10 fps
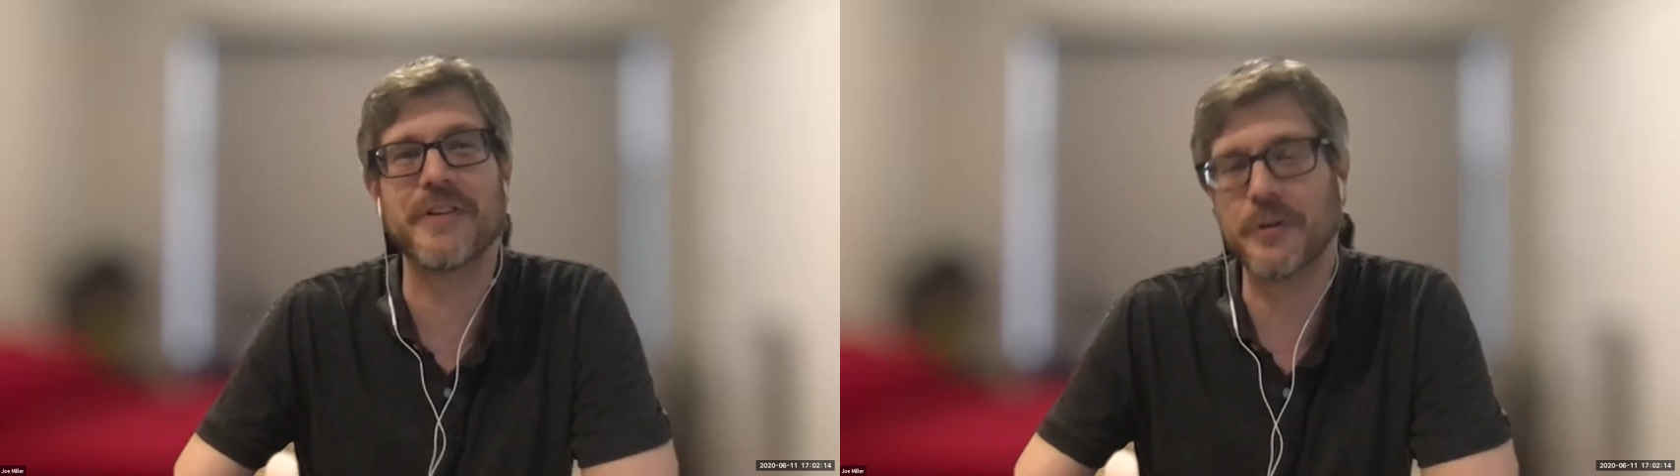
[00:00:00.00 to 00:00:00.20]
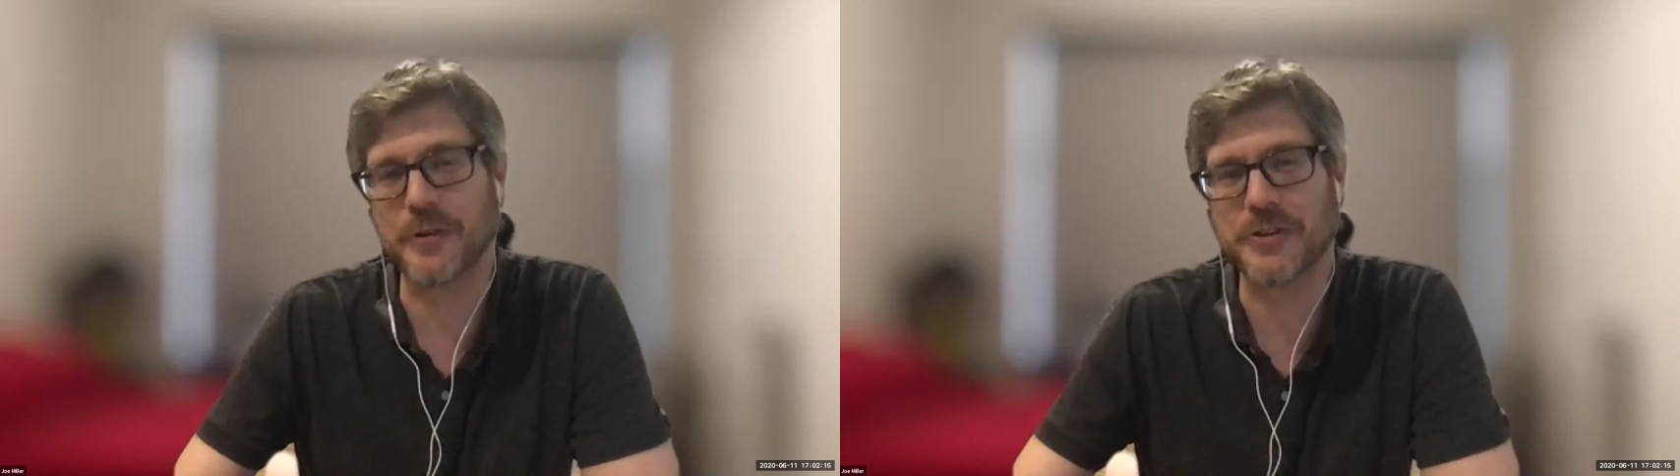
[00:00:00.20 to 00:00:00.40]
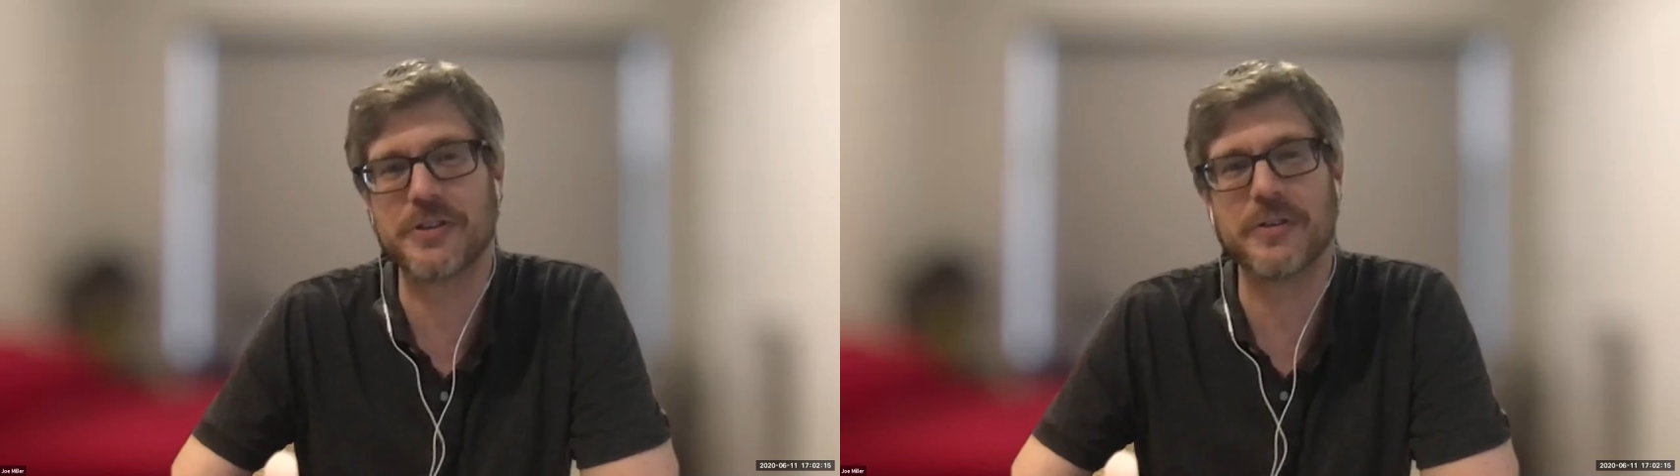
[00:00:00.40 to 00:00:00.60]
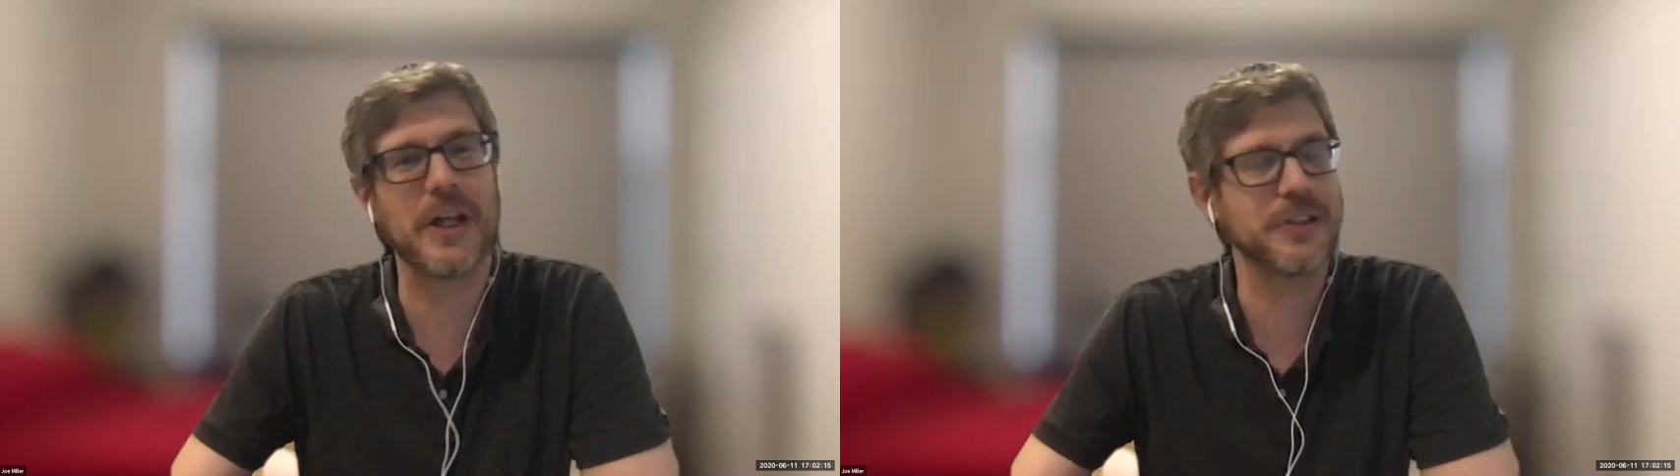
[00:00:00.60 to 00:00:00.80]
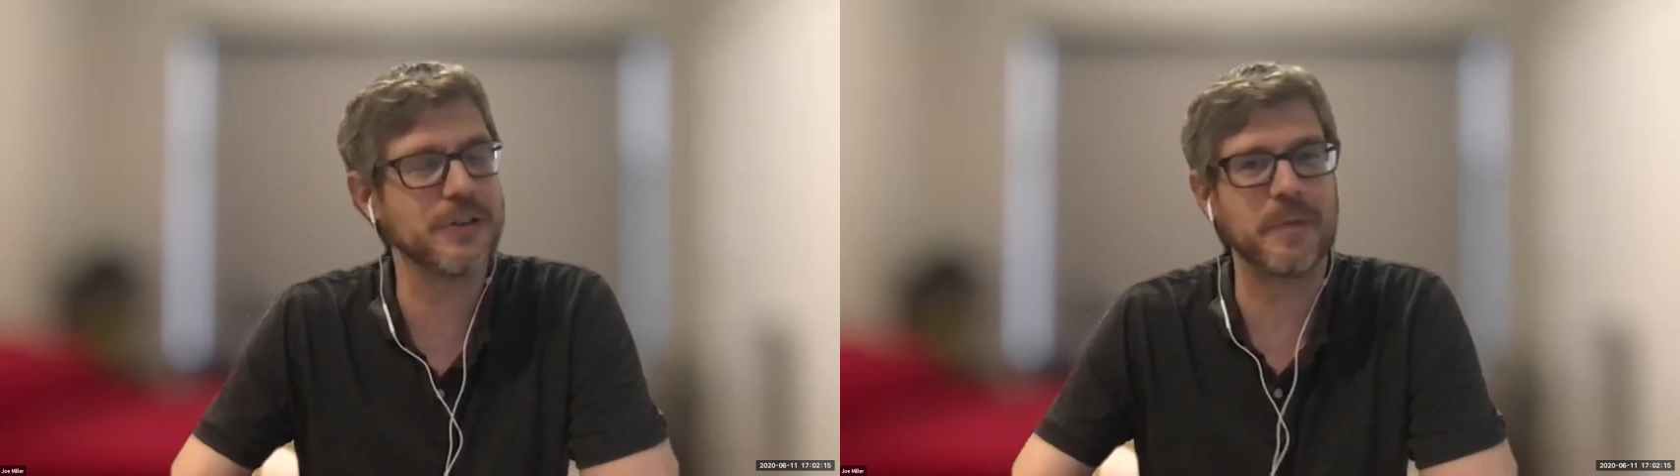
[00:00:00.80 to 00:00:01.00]
interest to
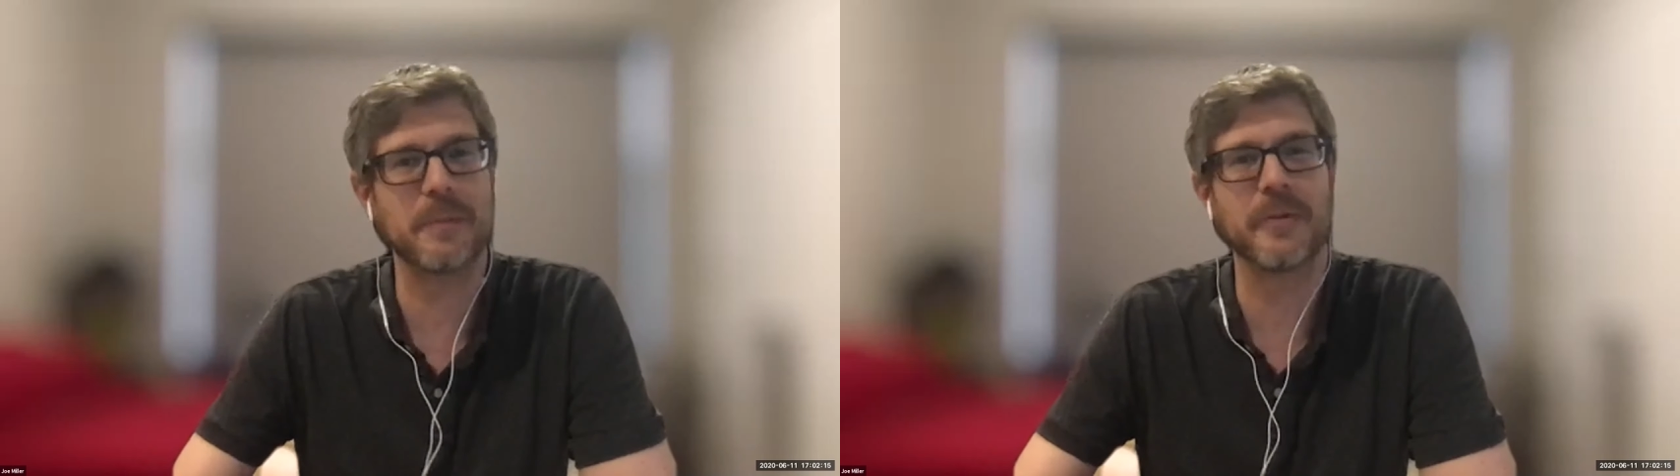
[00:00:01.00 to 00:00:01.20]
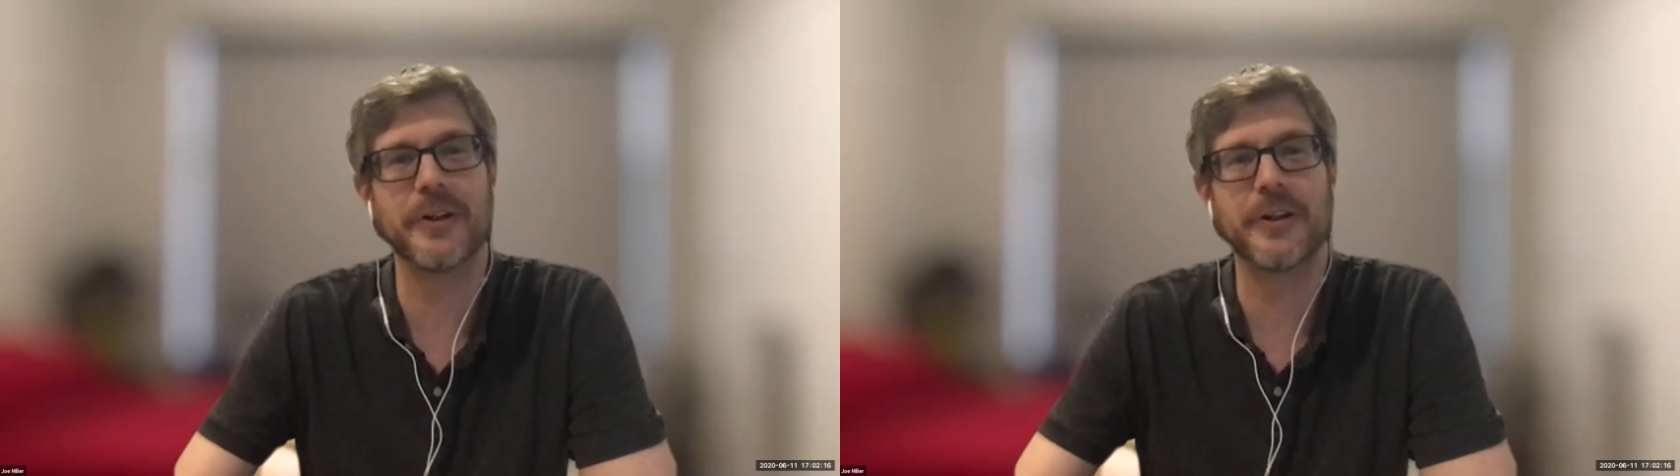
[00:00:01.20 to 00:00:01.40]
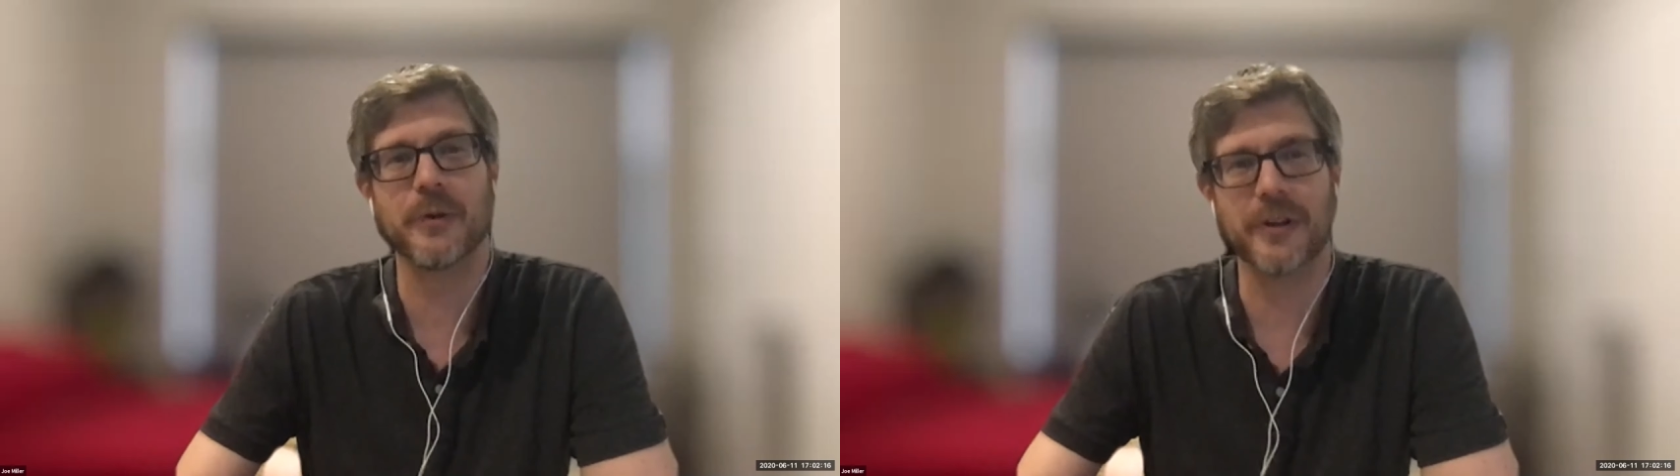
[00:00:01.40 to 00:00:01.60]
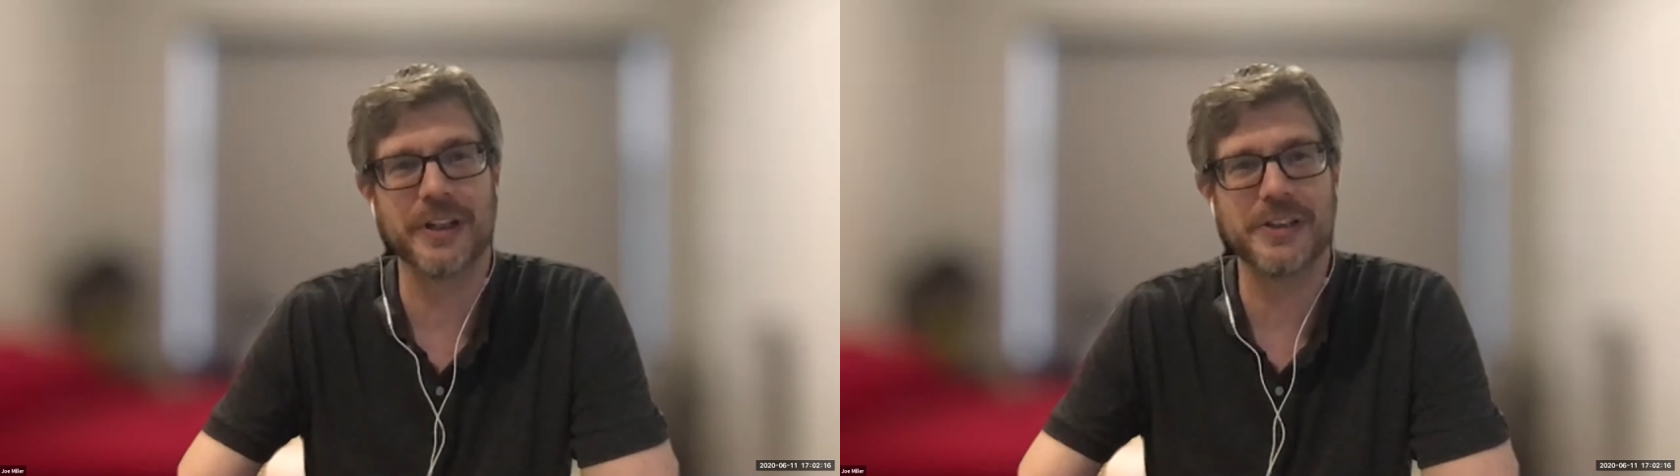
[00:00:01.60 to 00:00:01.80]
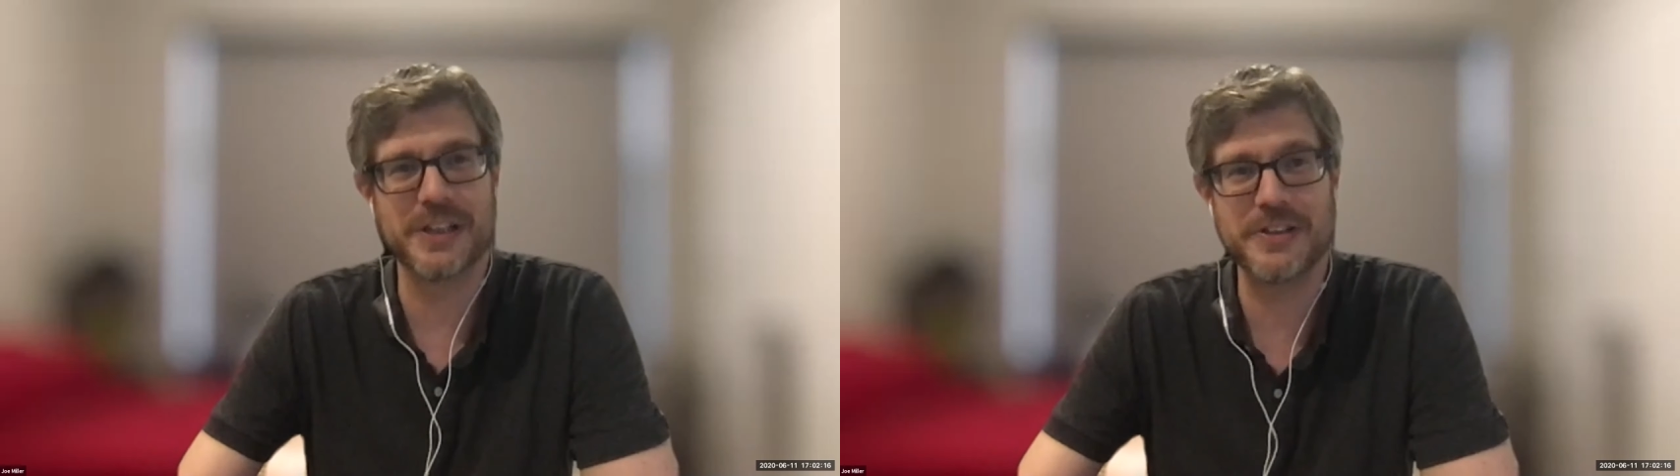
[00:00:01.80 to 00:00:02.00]
lots of people at your
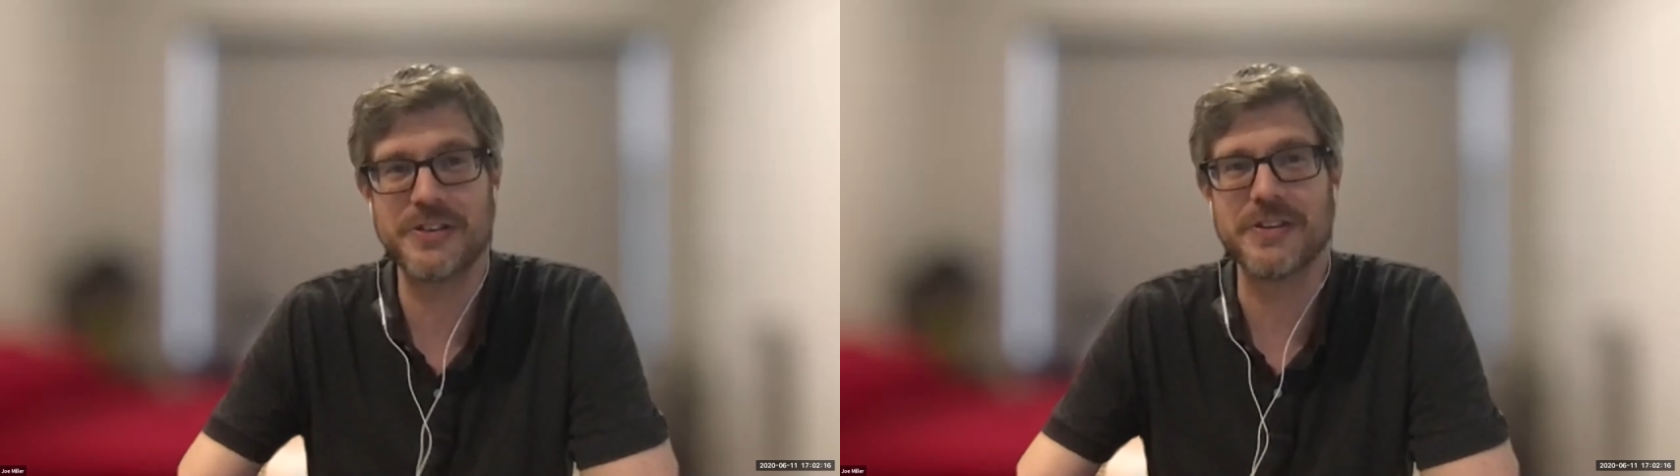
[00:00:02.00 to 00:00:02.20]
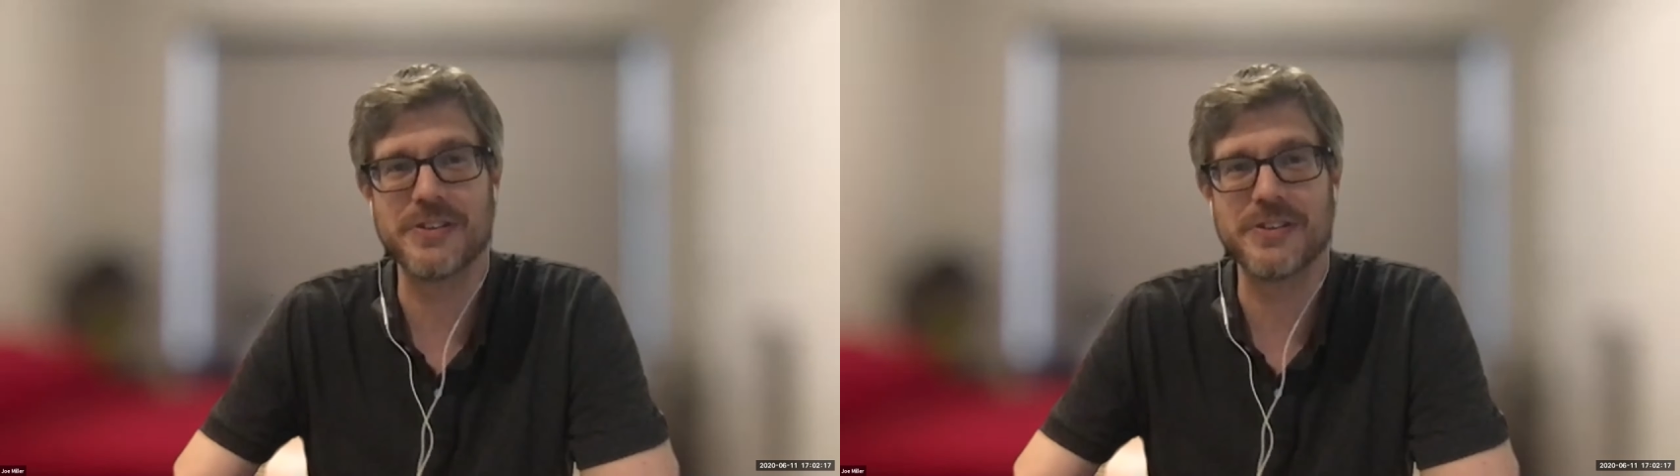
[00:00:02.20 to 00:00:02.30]
organization.